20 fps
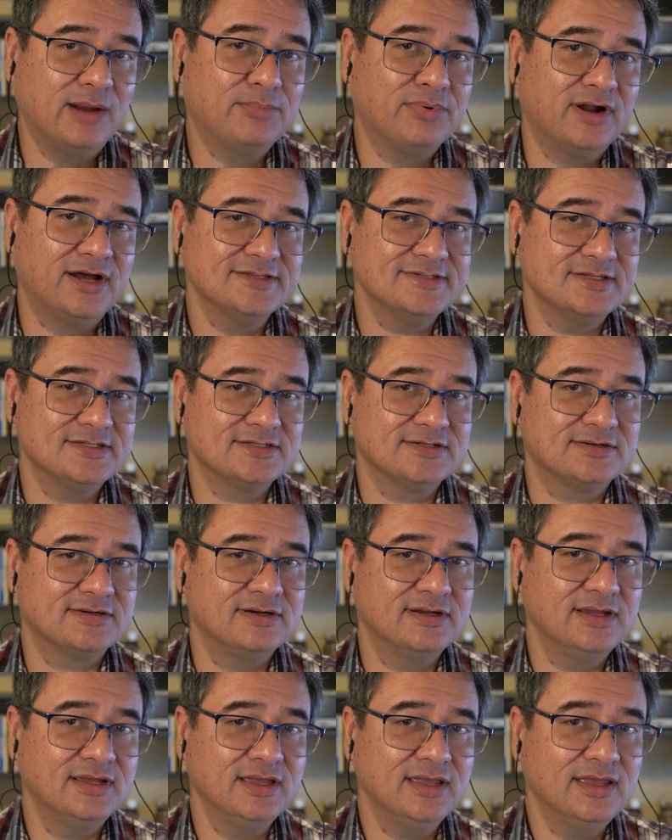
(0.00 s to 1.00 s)
processor,
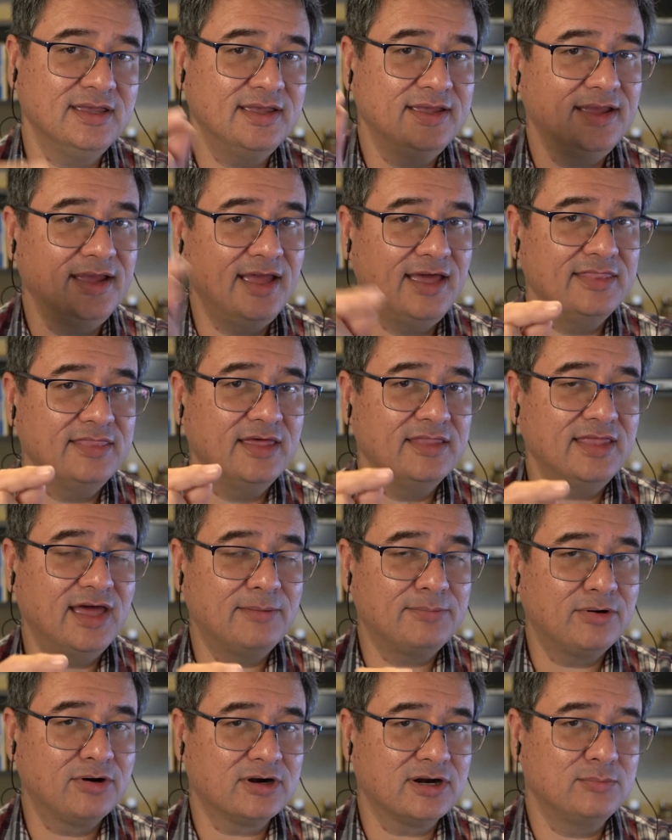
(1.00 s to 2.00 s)
and then that
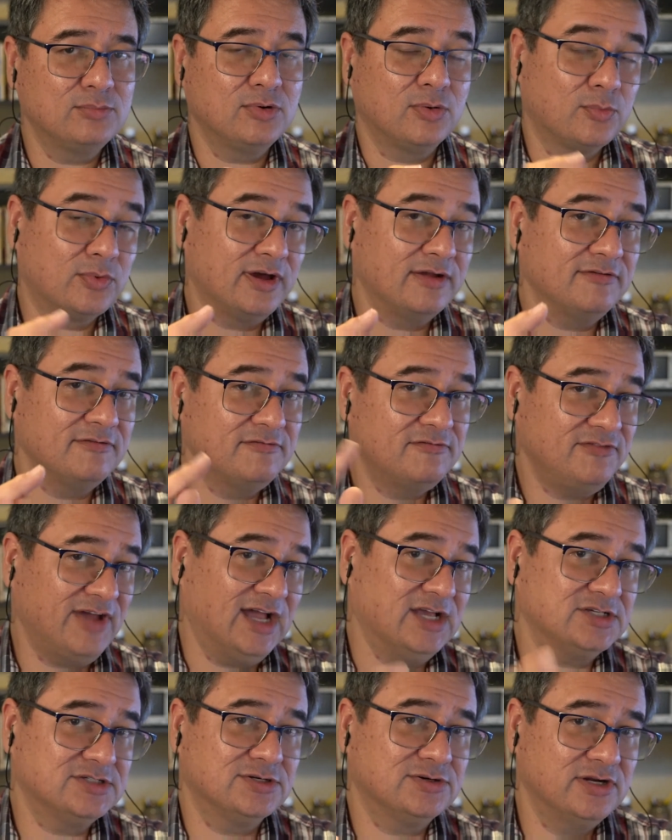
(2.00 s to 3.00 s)
program will run
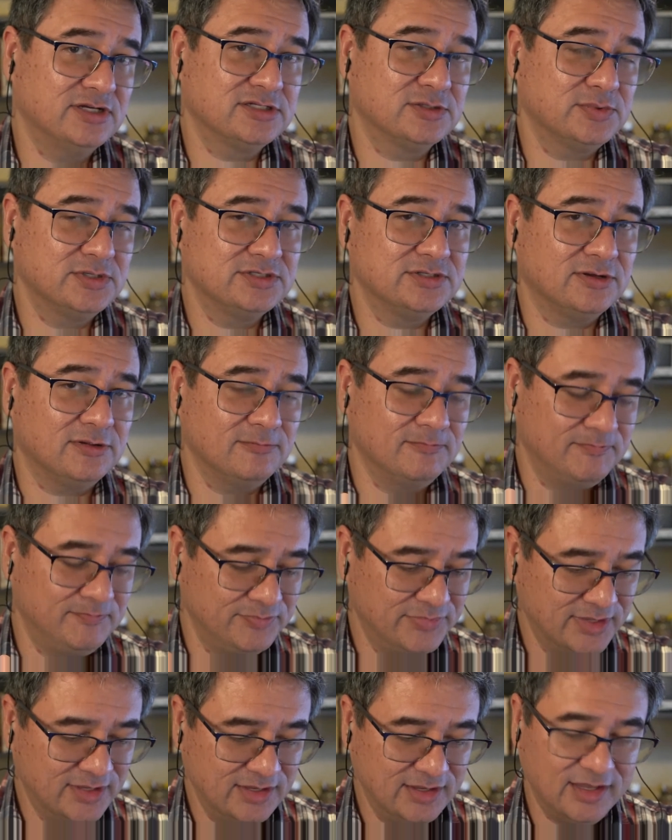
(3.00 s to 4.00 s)
faster as a result.
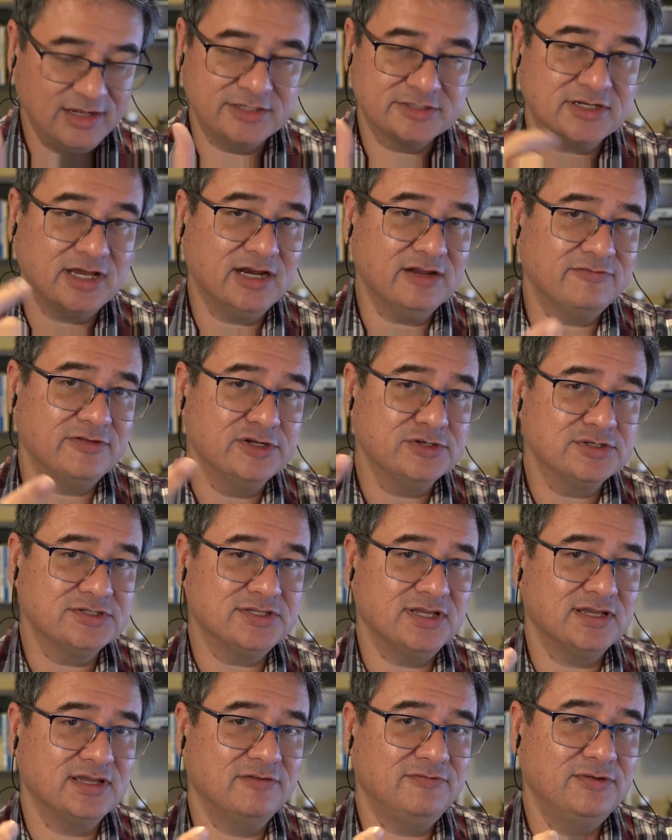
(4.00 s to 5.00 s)
And it's kind of
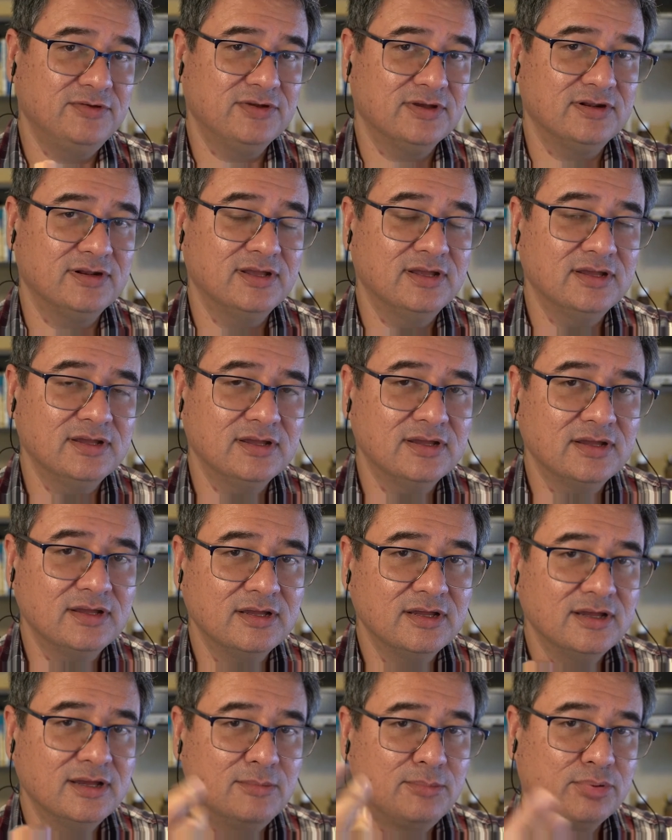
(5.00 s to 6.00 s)
interesting, if you can
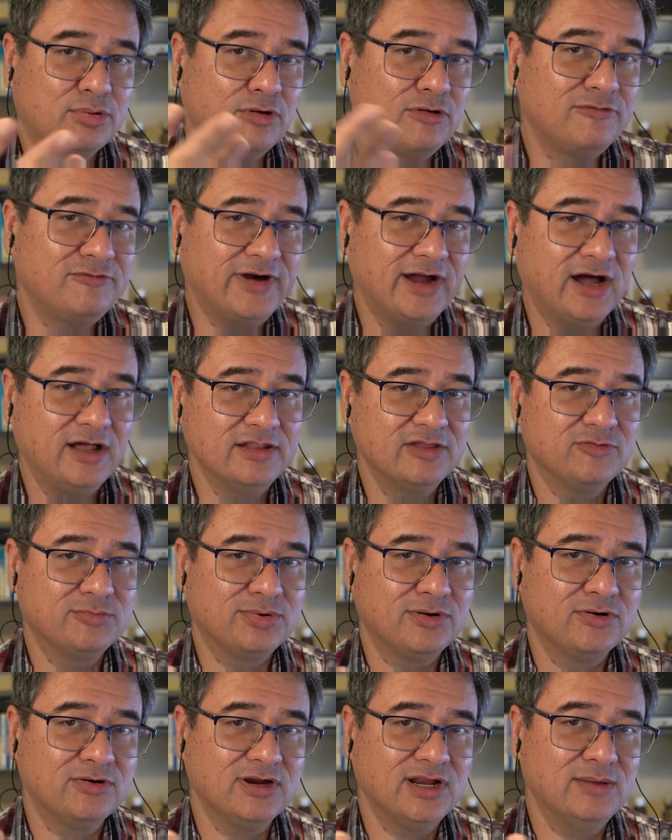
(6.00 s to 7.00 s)
profile these
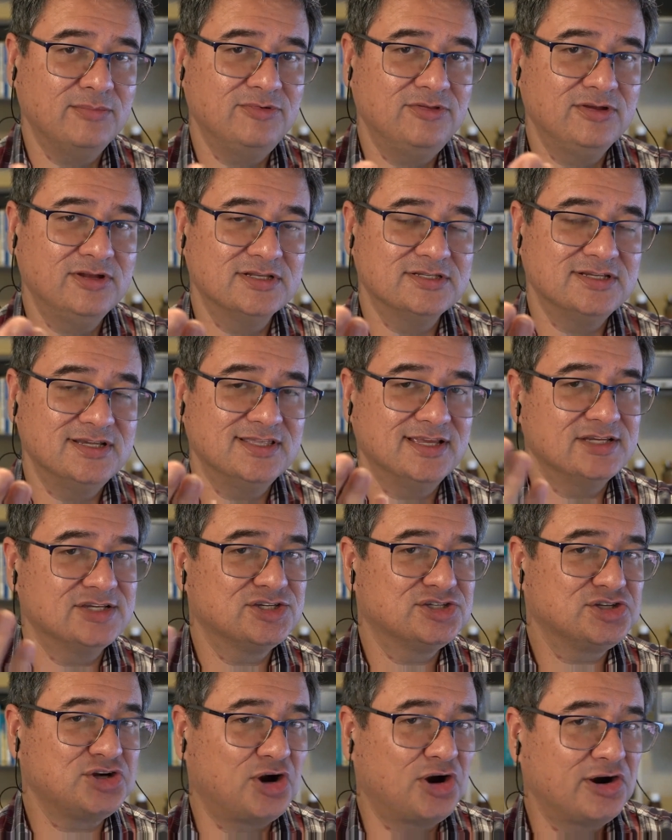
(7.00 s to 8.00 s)
programs, you can see they
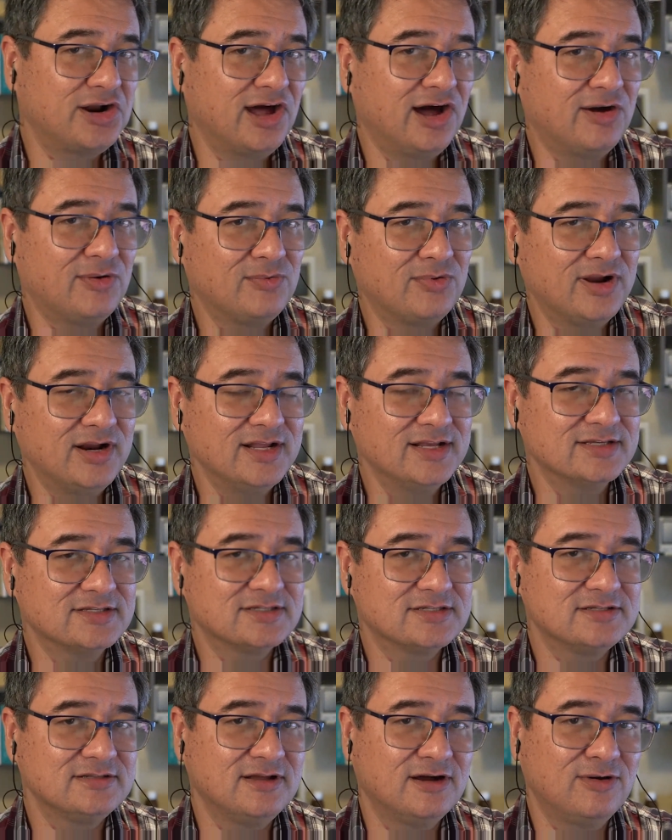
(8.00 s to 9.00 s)
start out running
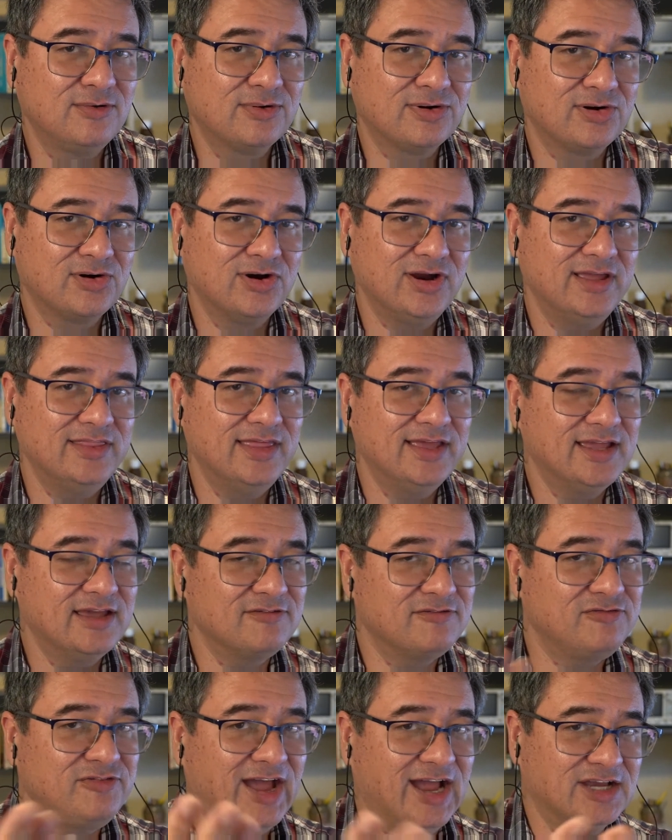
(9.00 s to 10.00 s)
slower and they get
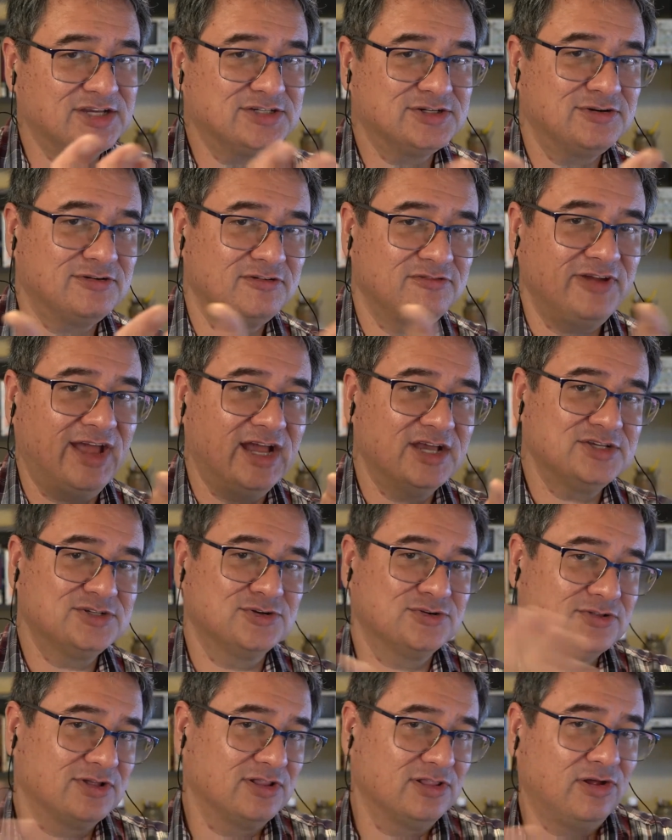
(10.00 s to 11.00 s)
faster and faster
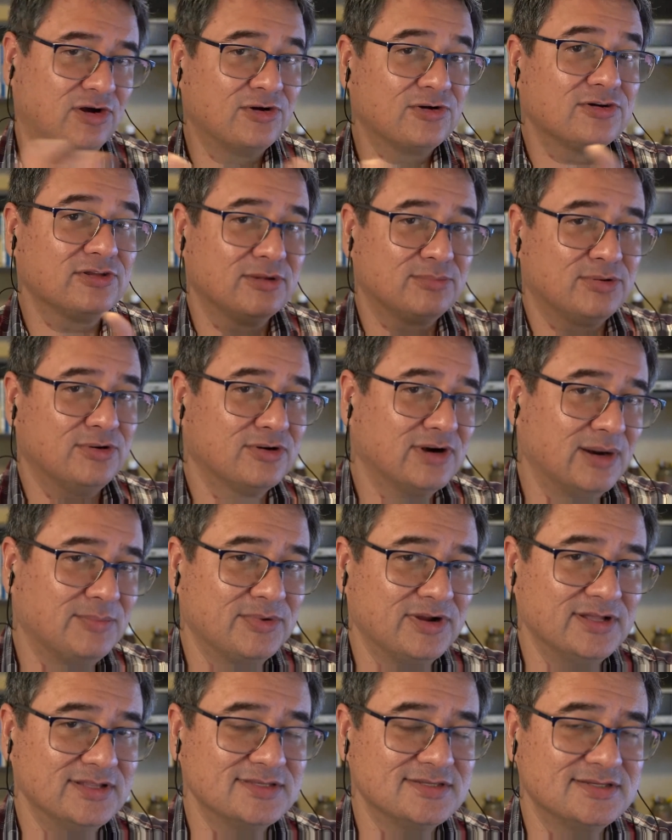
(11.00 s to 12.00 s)
the longer the program
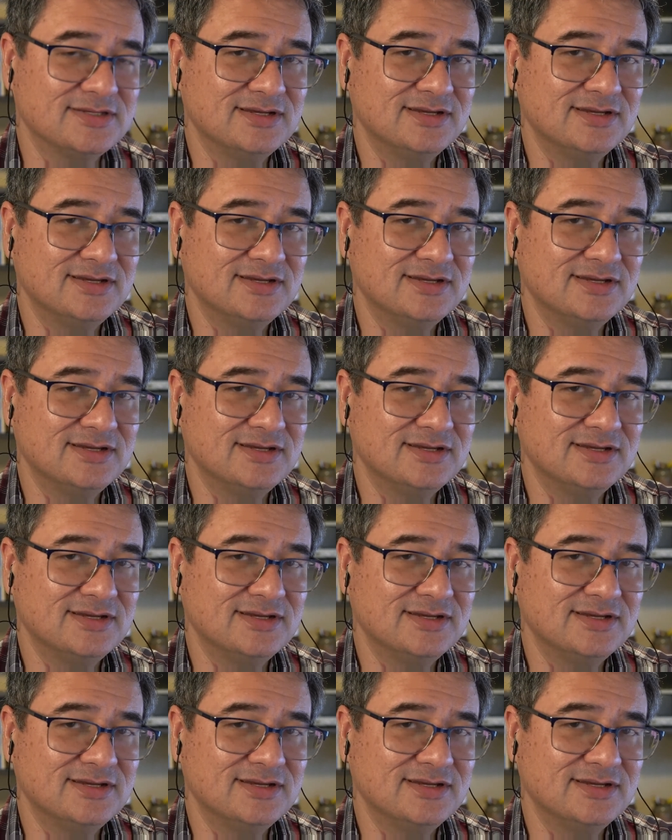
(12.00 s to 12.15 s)
runs,